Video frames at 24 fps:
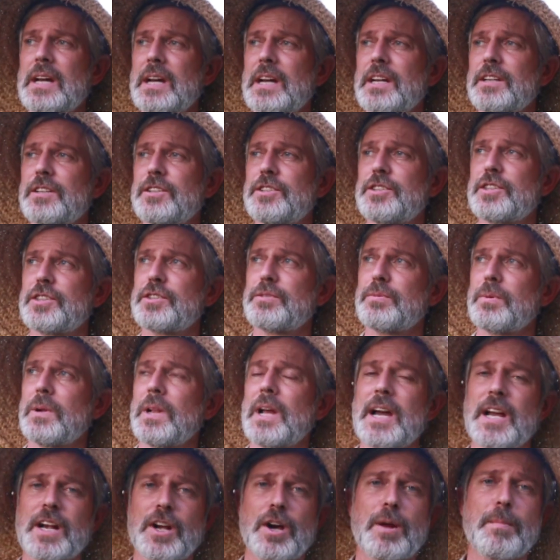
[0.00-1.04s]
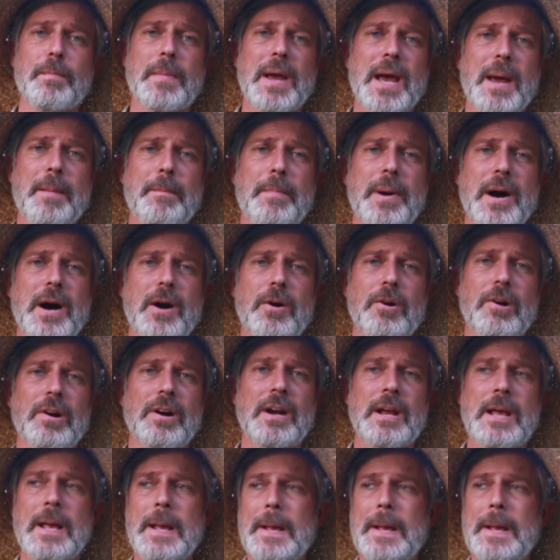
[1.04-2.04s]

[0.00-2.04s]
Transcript: and you're just relying on manpower